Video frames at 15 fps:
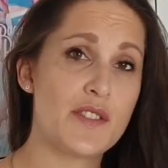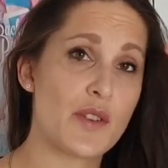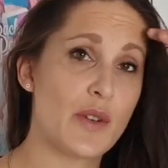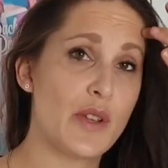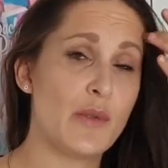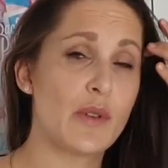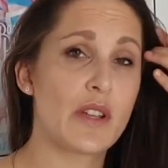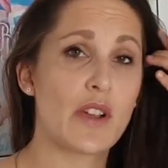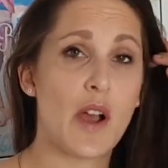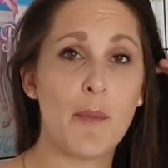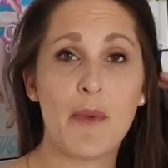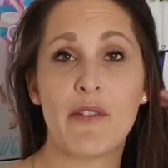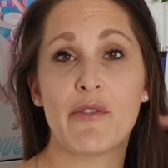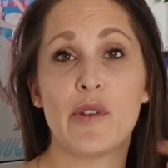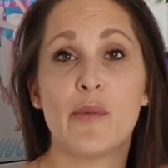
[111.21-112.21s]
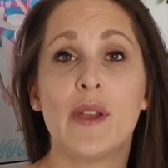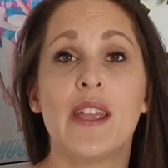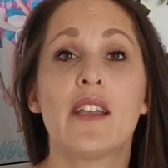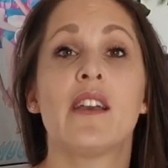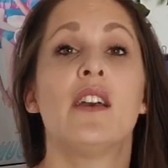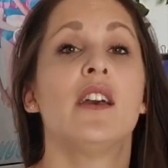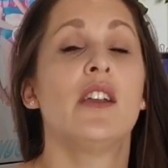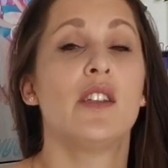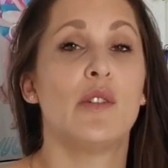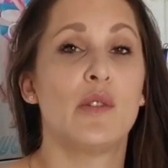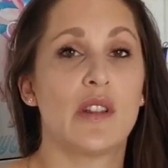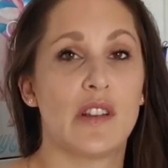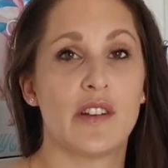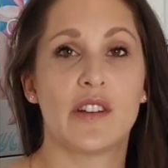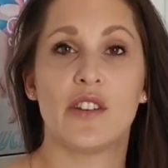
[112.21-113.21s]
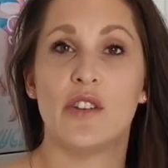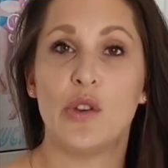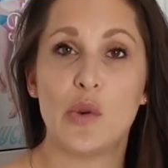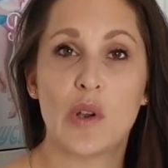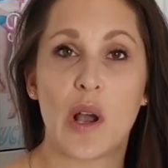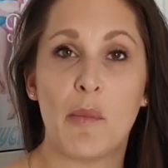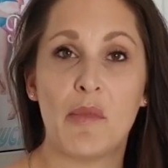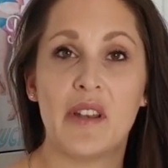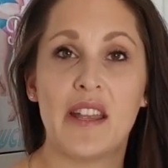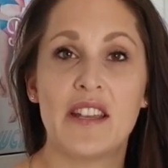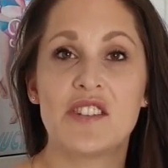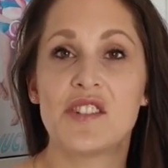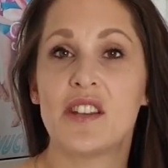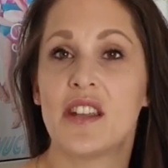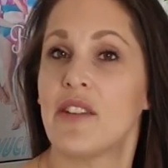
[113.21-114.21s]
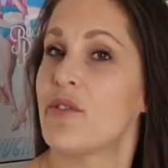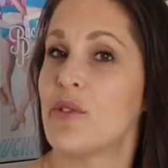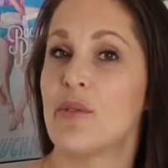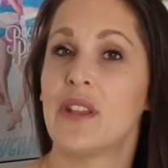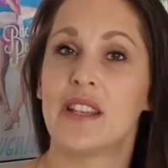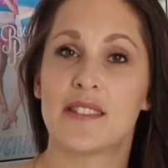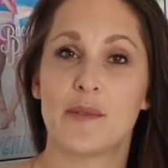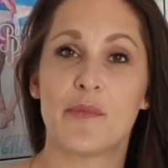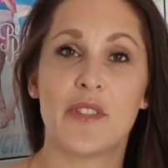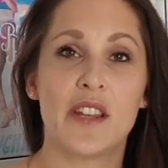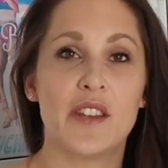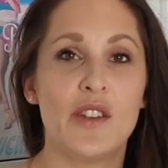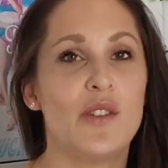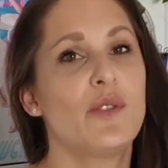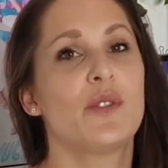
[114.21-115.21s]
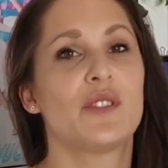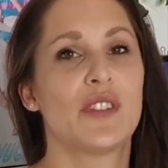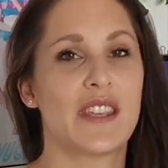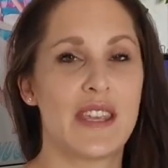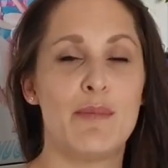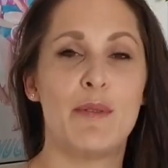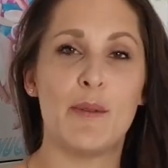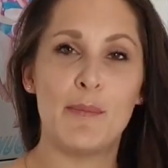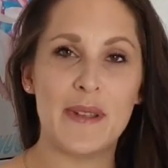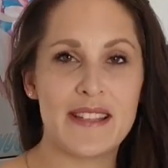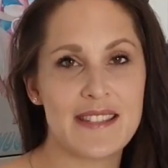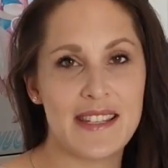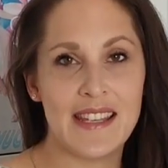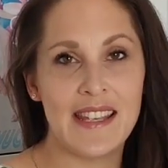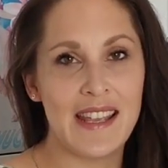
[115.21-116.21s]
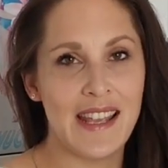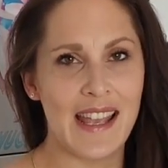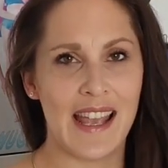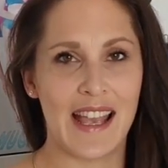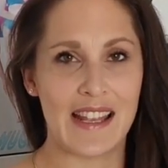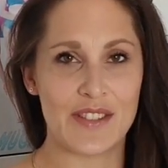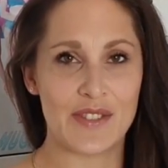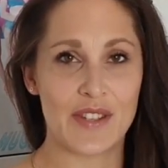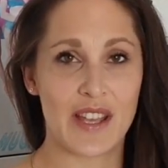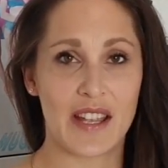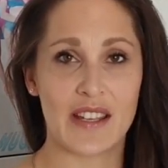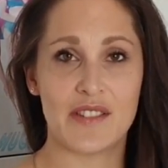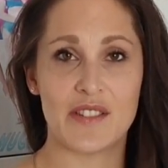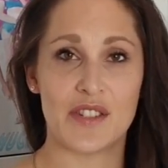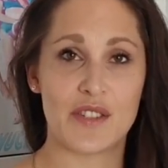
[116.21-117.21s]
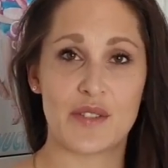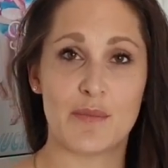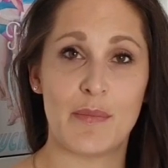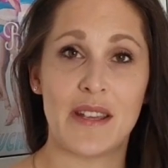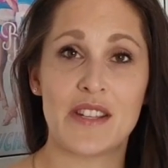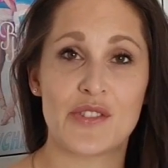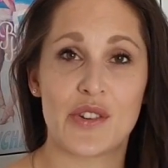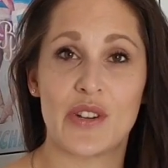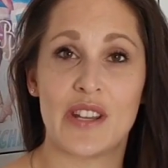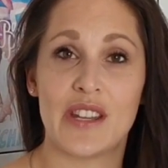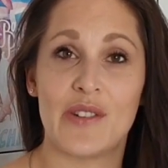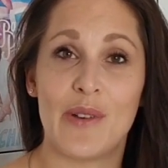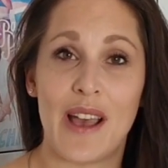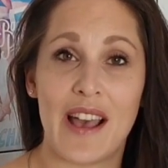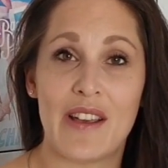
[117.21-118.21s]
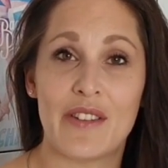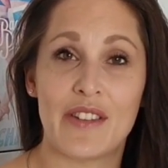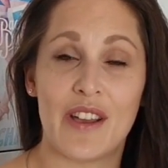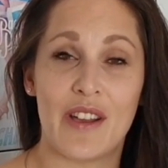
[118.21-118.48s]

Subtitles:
So you would come every week, you would learn a new combination, every week something new to keep you busy and to kind of just make sure that you had